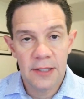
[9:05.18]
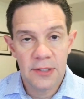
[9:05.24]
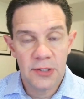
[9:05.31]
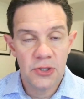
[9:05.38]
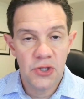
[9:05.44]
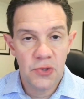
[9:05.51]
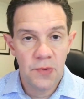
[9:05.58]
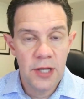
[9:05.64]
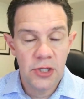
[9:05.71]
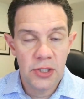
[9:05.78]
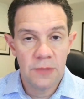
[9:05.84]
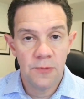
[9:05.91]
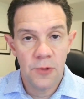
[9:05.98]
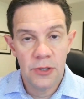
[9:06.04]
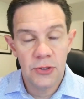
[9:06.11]
in a
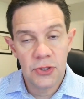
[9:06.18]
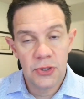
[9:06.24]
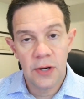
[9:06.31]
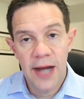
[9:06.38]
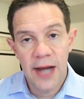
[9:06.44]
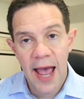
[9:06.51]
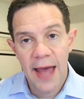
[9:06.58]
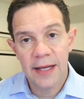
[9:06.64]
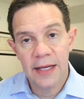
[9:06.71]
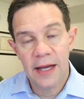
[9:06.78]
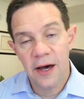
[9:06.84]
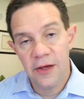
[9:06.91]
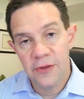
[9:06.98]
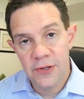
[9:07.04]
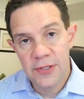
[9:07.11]
situation where you start adding
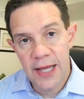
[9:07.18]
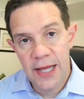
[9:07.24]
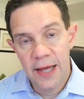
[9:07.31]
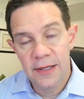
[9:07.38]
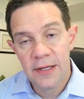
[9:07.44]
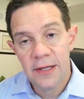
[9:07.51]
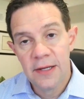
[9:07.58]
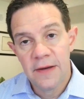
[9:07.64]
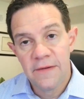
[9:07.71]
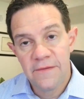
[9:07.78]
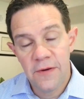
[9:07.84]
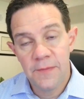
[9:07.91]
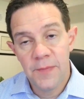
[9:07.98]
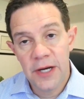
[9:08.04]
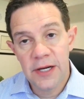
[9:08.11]
other debt
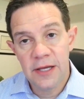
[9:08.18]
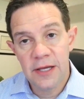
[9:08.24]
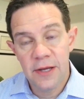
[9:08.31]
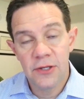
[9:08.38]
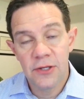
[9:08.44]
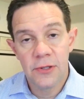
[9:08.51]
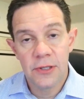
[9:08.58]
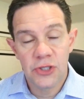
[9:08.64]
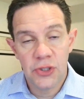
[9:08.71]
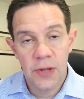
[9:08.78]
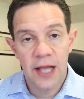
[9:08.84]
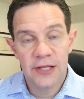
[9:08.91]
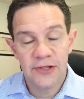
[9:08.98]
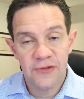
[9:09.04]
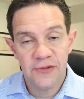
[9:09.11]
from money that you had
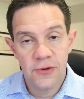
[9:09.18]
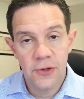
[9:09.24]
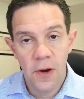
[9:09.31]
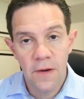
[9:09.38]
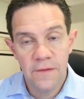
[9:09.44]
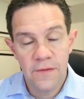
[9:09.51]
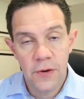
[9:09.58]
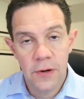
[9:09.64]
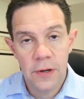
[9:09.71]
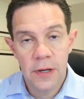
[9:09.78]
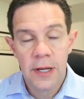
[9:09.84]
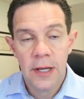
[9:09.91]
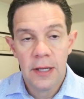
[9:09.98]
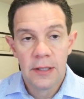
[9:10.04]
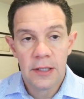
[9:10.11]
transferred over,
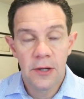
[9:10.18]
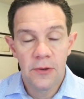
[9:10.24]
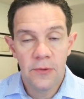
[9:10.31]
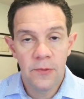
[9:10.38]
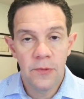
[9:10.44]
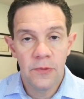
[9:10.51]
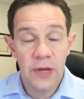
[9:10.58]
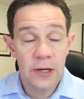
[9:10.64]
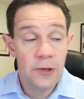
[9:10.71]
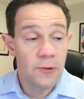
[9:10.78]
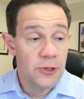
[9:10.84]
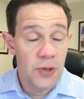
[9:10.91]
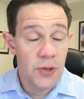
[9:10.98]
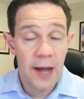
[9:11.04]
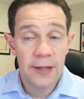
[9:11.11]
you know, that you
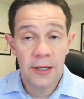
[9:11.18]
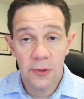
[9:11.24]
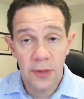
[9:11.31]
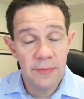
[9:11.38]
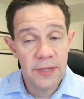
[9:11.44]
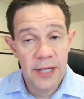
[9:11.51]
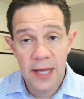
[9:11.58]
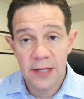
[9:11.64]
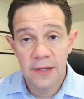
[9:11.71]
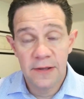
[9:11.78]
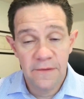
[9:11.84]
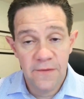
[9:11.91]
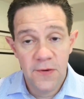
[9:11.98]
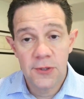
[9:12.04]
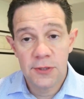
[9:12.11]
were trying to eliminate in
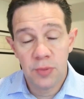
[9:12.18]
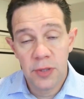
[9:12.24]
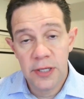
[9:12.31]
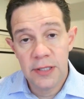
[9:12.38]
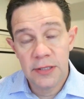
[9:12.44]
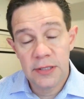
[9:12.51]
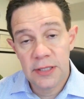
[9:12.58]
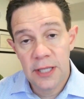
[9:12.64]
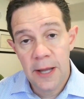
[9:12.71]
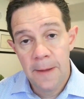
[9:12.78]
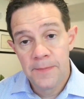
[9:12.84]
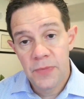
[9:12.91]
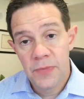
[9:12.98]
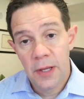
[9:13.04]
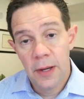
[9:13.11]
the first place.
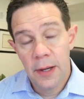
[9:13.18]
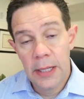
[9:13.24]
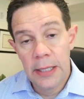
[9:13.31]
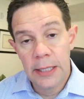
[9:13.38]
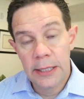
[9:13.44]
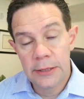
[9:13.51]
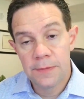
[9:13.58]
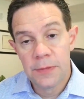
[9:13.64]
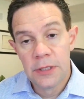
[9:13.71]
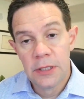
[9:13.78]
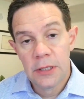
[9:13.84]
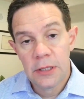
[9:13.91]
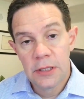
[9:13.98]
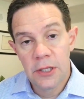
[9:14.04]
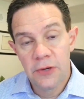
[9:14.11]
Uh,
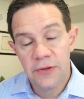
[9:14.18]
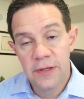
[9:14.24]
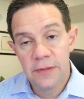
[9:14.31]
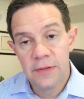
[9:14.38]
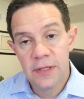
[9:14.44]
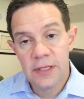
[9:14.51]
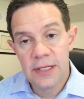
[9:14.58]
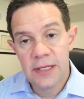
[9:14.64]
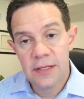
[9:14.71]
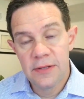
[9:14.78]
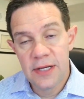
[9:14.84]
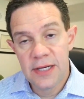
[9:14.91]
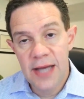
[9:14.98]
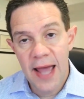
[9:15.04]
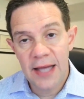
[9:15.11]
you know, the, the,
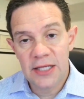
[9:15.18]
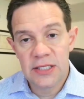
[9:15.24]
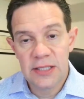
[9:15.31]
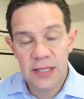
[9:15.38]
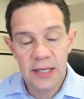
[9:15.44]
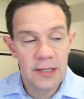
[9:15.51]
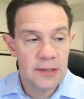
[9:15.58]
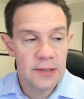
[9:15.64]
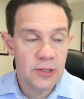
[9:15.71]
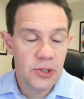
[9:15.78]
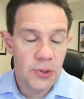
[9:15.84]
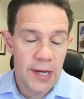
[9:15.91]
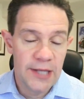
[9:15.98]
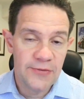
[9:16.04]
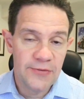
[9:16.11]
the next is a
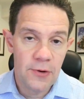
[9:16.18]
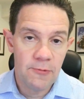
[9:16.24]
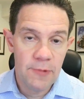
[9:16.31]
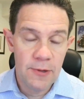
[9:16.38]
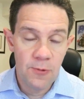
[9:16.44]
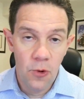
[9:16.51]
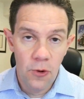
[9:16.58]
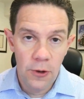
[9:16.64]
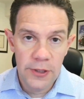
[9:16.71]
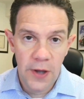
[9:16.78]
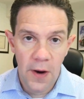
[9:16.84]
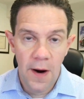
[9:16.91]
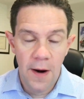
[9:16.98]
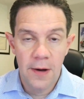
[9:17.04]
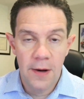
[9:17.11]
transfer and reward
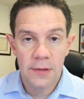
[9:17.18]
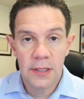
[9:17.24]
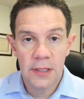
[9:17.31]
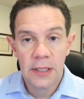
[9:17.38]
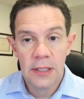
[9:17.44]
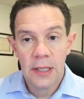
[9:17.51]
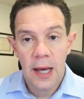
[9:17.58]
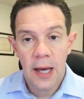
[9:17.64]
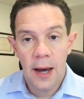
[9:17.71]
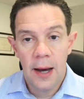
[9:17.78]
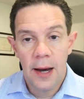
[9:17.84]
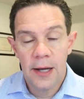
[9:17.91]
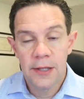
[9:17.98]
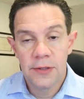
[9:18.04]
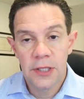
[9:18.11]
card
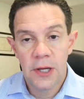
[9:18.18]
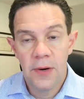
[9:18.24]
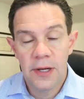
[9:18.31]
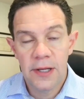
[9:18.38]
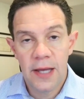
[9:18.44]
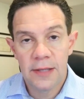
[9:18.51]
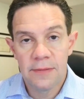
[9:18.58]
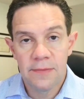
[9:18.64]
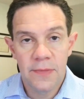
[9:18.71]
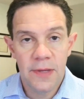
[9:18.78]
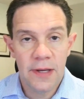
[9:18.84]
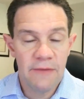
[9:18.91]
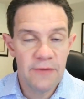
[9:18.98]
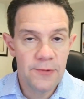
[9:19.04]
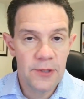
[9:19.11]
uh, you know, and, and,
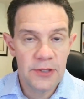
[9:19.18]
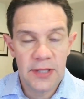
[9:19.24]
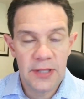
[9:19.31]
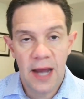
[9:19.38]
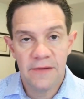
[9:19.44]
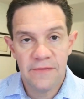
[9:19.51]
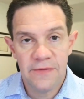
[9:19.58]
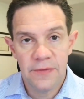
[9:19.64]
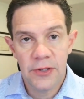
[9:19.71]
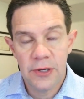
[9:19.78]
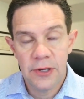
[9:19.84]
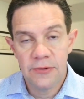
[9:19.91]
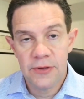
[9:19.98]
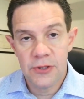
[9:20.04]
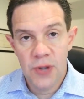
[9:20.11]
everyone's kind of
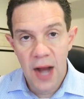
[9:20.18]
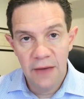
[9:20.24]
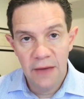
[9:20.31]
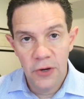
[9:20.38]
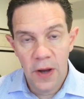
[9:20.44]
familiar with the travel